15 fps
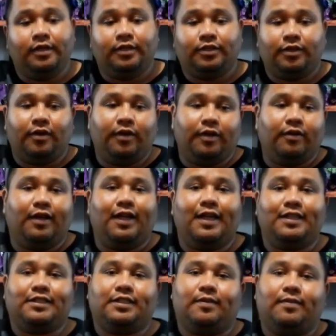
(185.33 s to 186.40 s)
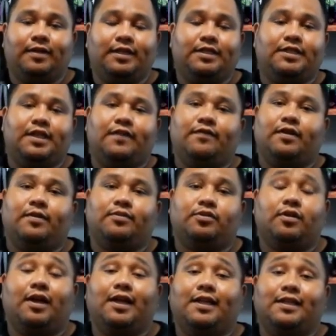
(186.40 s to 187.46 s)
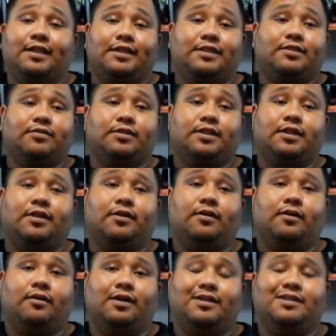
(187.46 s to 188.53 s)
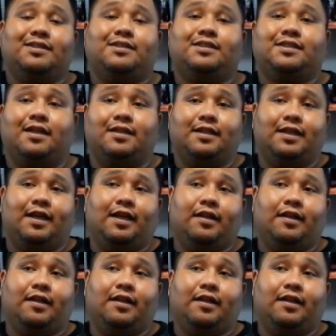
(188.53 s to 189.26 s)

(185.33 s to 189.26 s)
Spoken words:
So, you know, I had some money saved up, so I at least was going to go on Sunday.